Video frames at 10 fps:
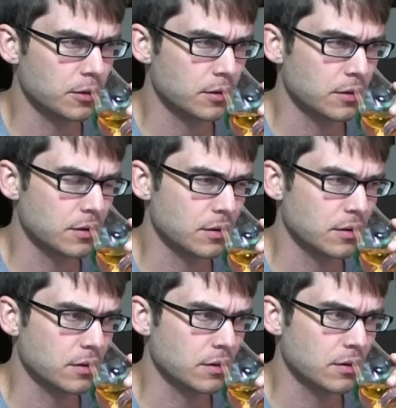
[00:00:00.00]

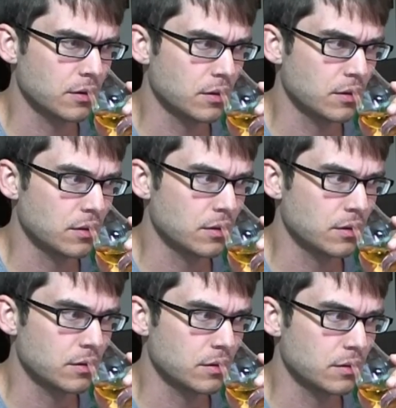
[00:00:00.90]

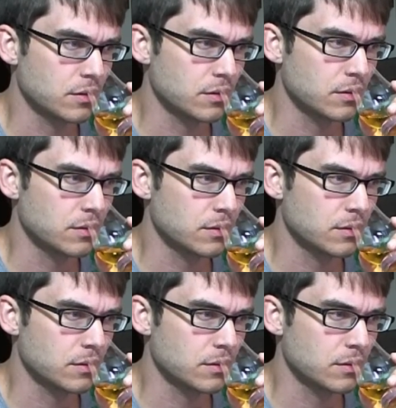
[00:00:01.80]
(no one is talking)